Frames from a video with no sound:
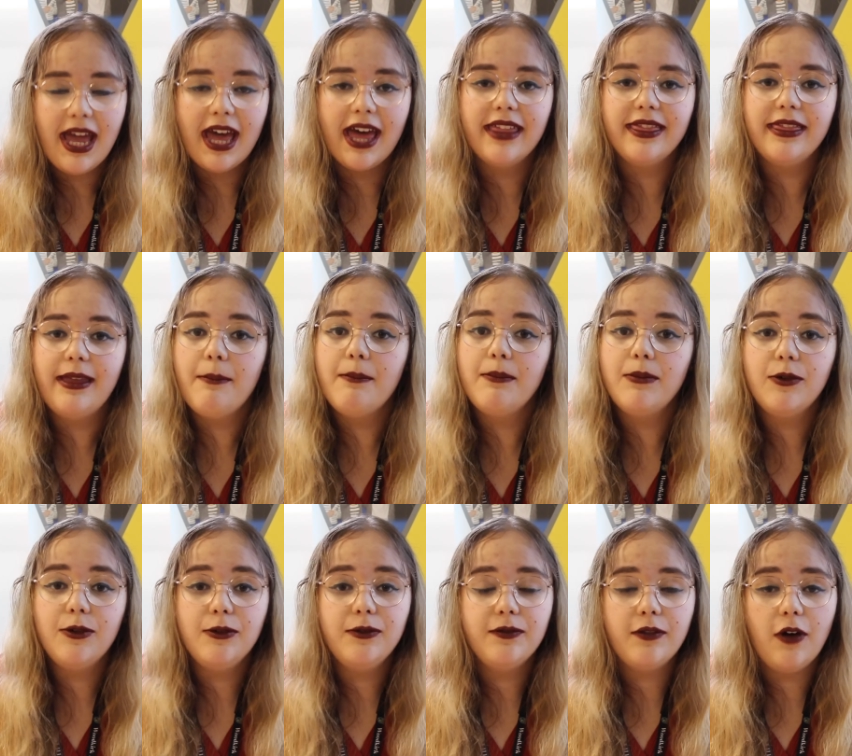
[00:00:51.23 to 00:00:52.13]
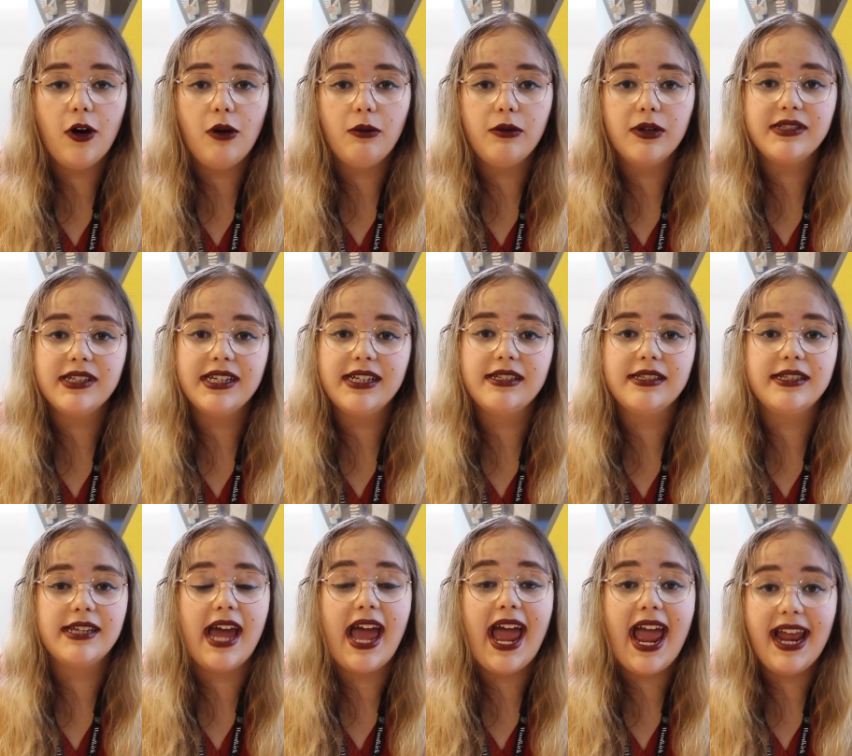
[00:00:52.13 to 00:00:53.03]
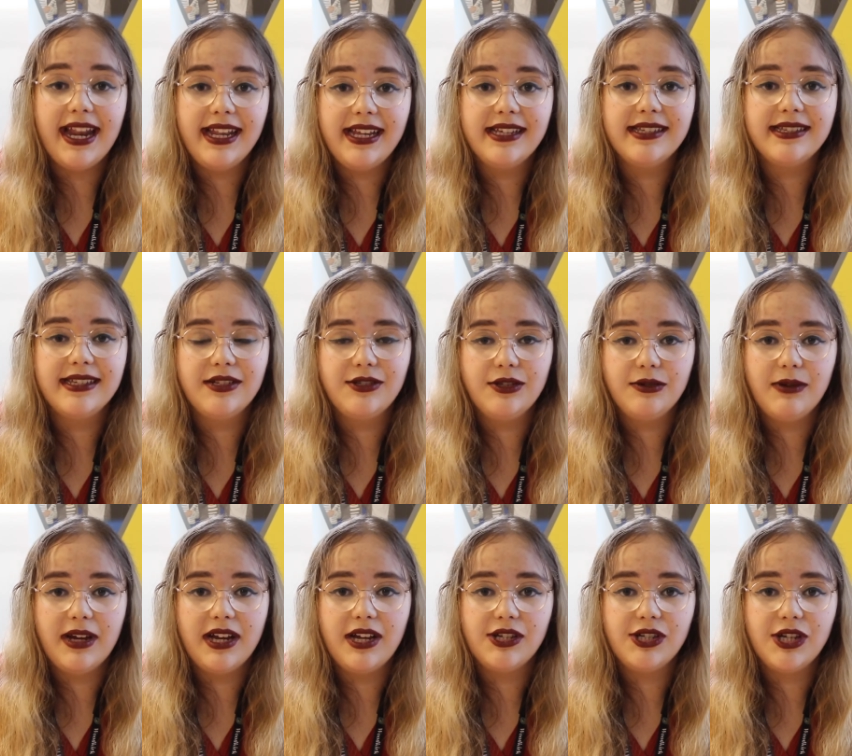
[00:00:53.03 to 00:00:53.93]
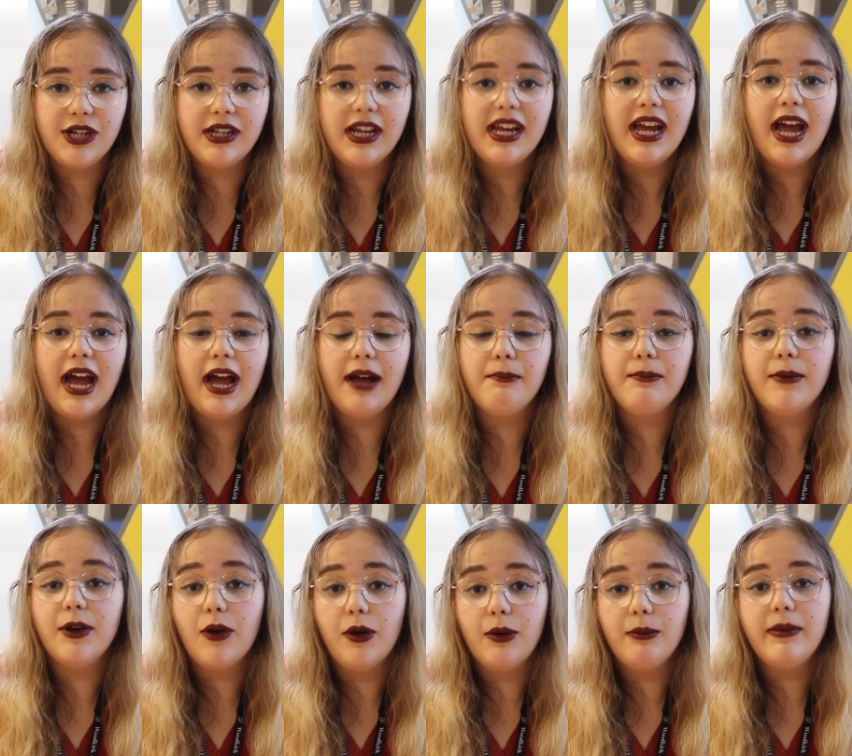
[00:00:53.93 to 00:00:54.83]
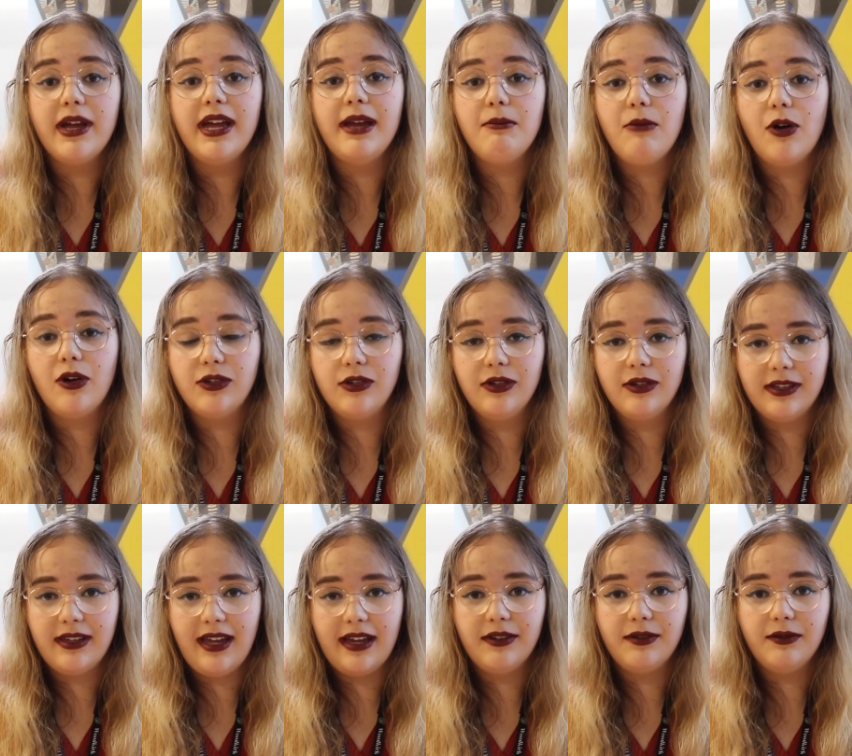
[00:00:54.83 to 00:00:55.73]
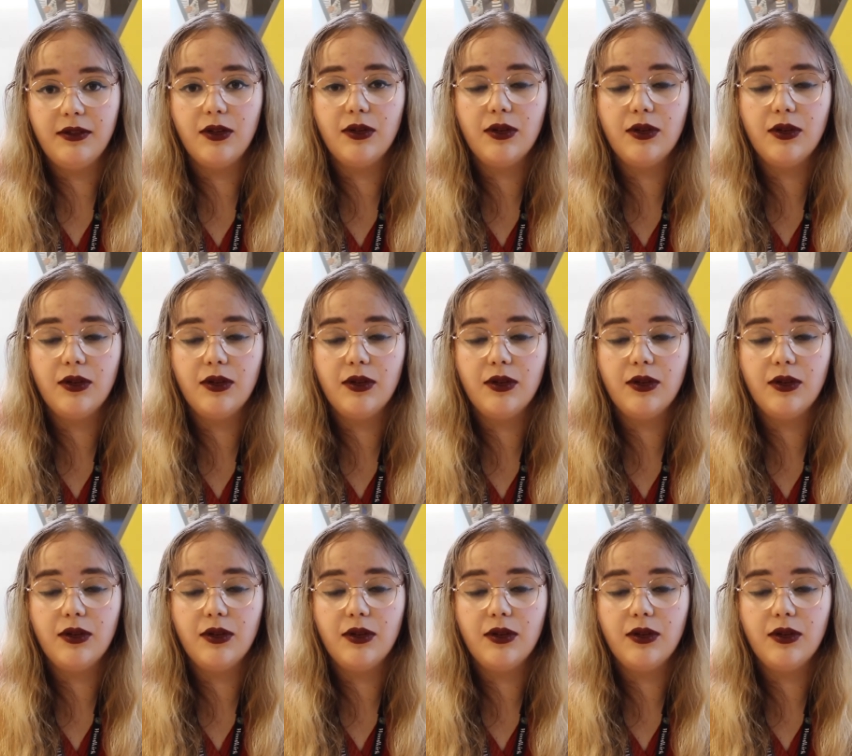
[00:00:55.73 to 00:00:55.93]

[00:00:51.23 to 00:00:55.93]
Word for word: and then move forward into any situation and become a more successful